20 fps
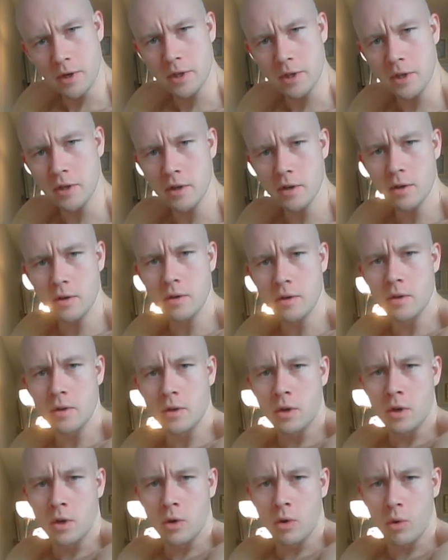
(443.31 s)
right here,
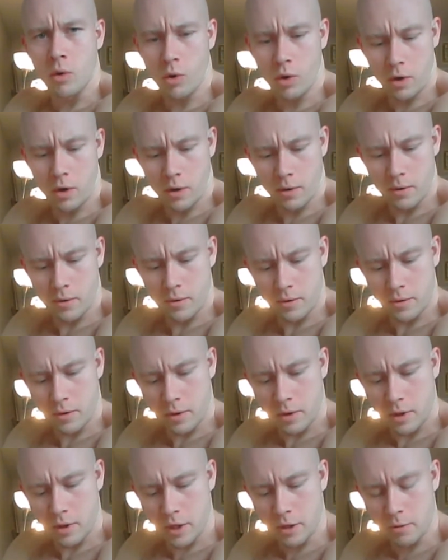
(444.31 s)
or
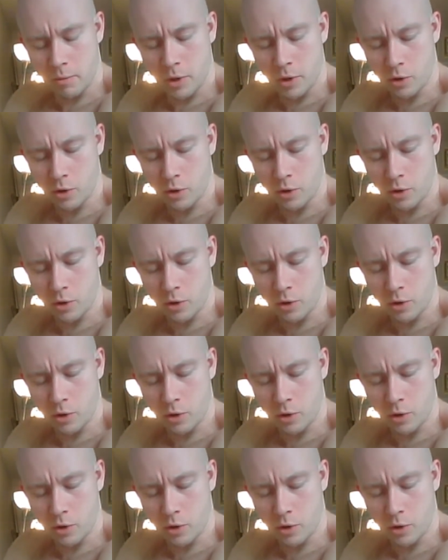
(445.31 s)
it